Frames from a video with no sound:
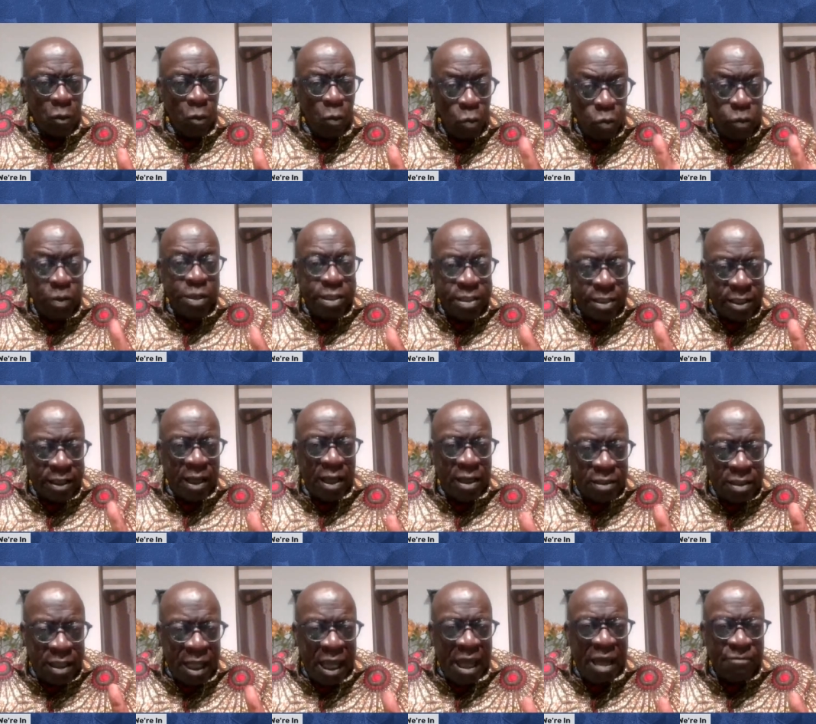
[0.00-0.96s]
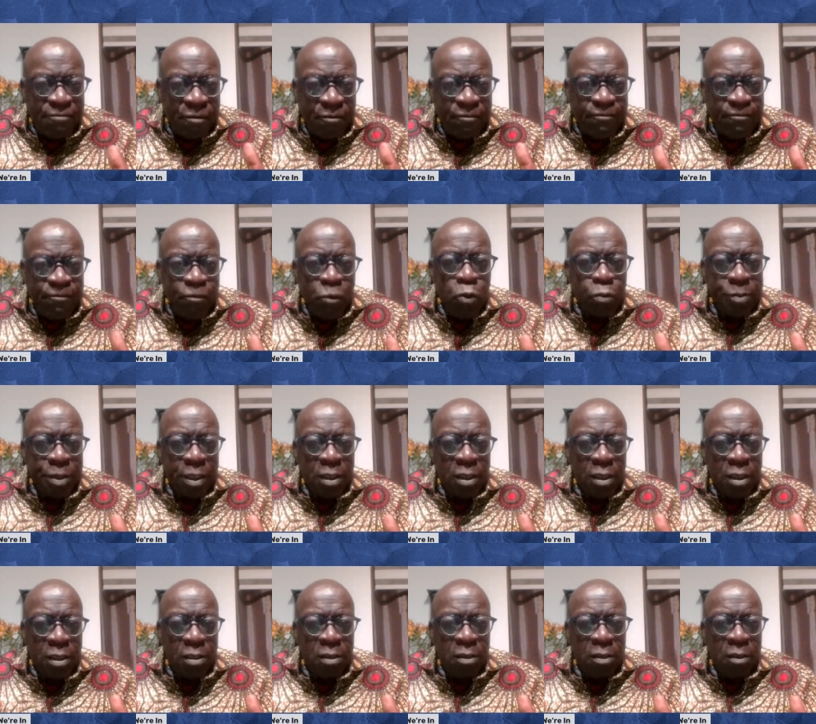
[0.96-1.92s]
we can have a
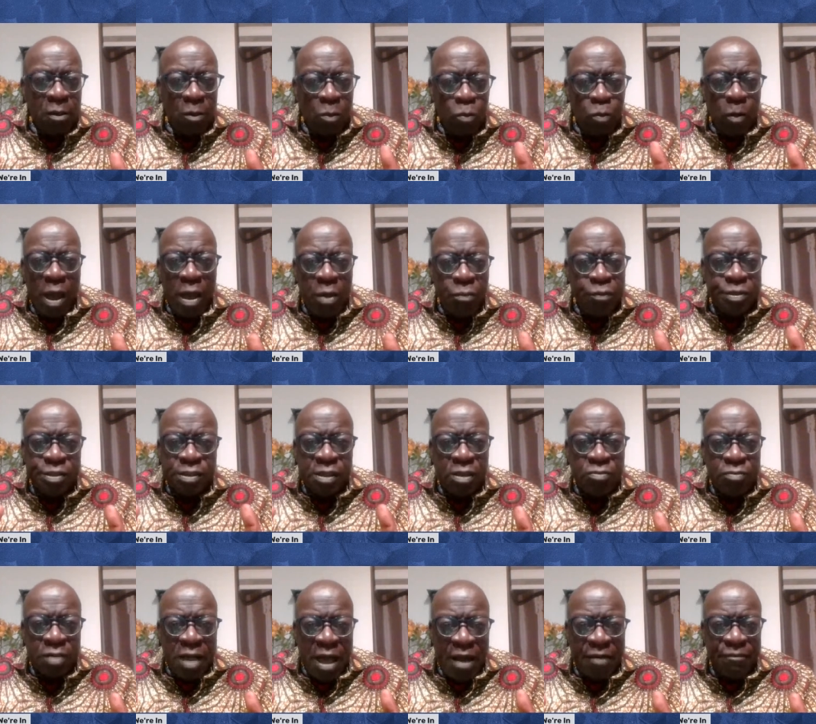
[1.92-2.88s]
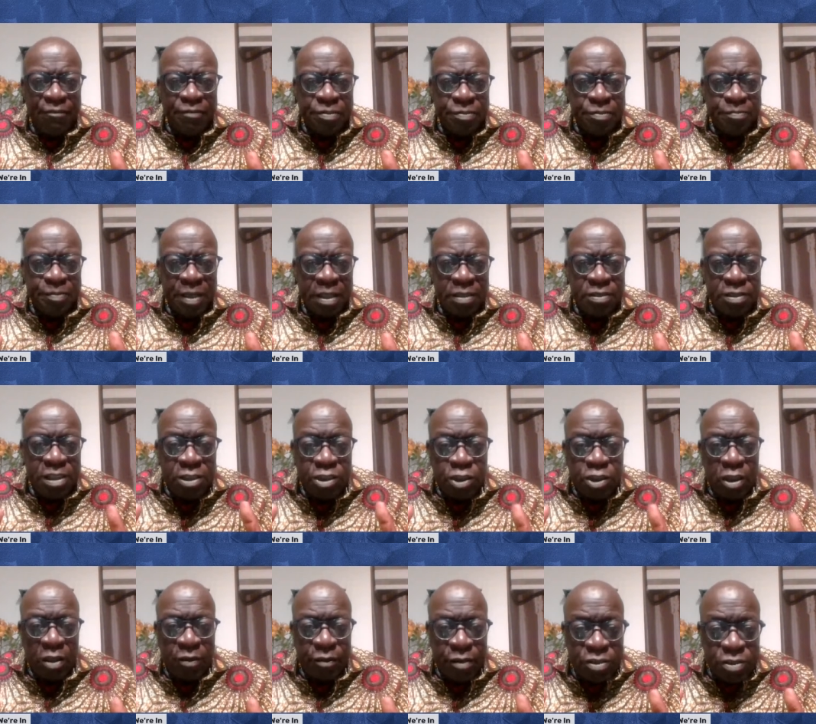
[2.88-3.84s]
formula where we don't have to be at
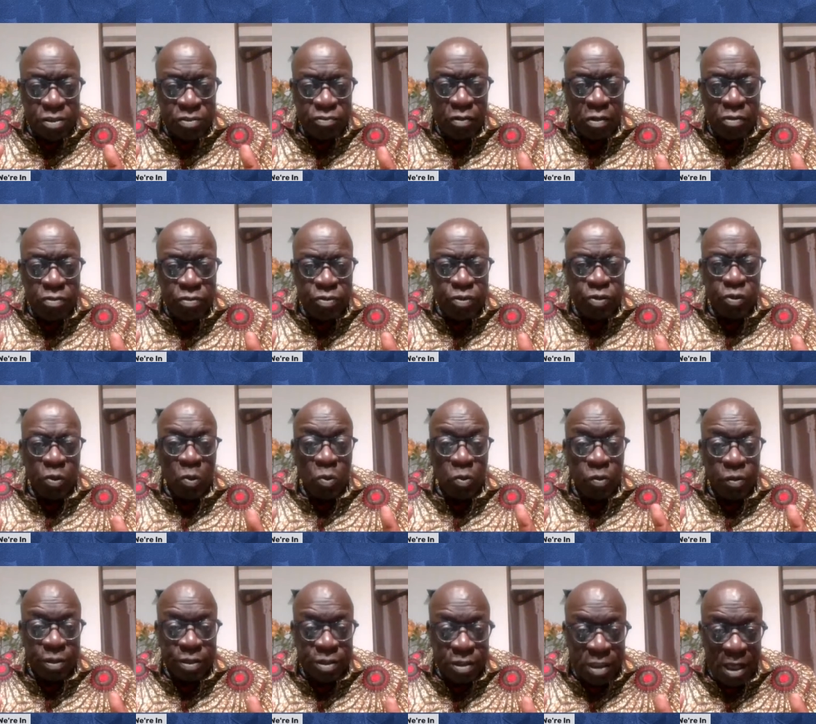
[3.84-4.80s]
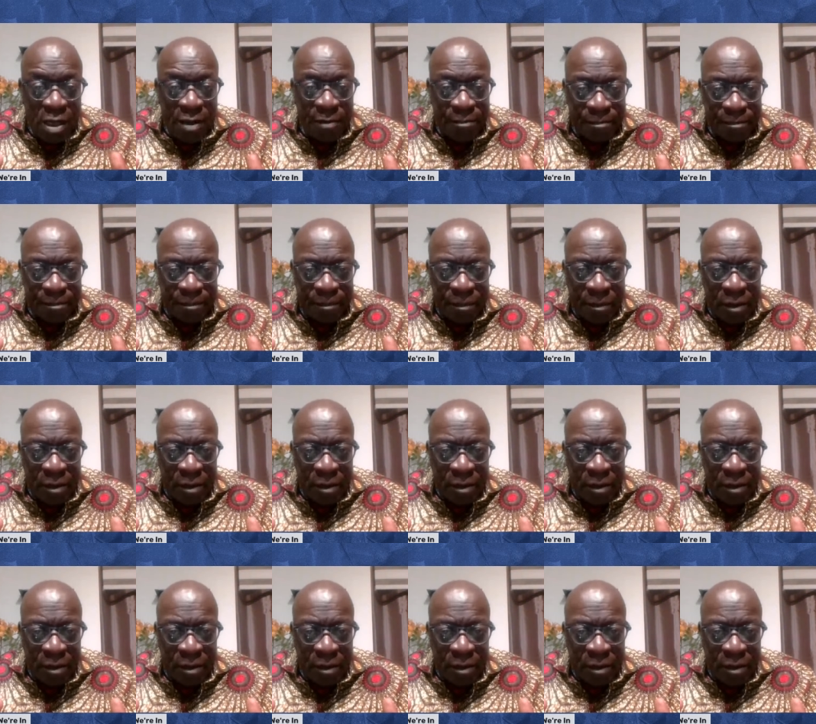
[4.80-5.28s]
each other's throats all the time